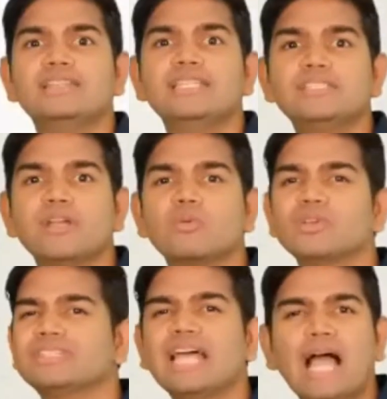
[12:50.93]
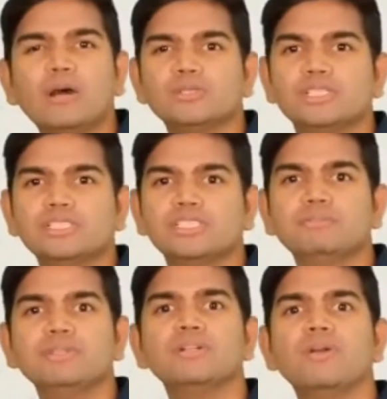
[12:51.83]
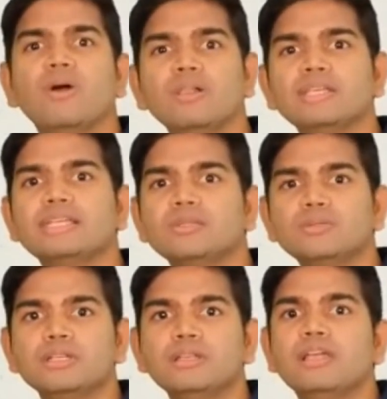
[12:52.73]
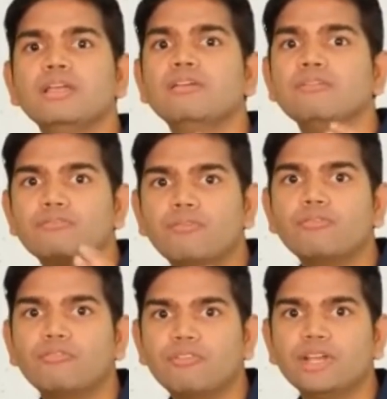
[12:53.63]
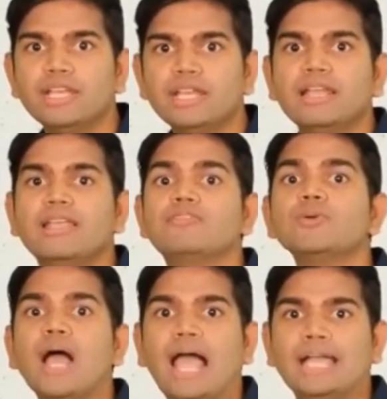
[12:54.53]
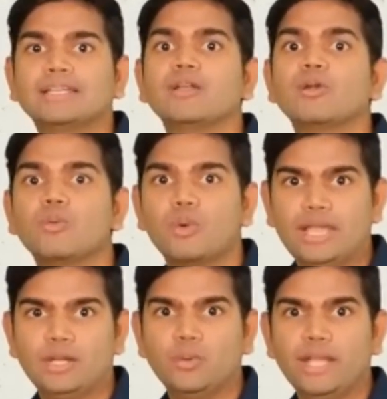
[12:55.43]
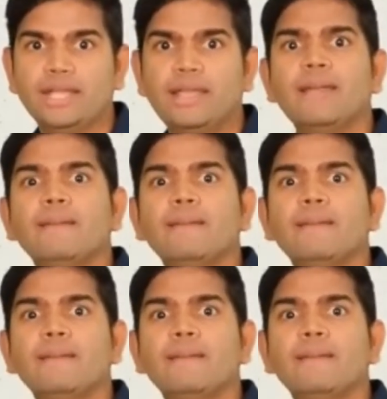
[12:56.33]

These are worth thousands, but they're all included for free if you act right away.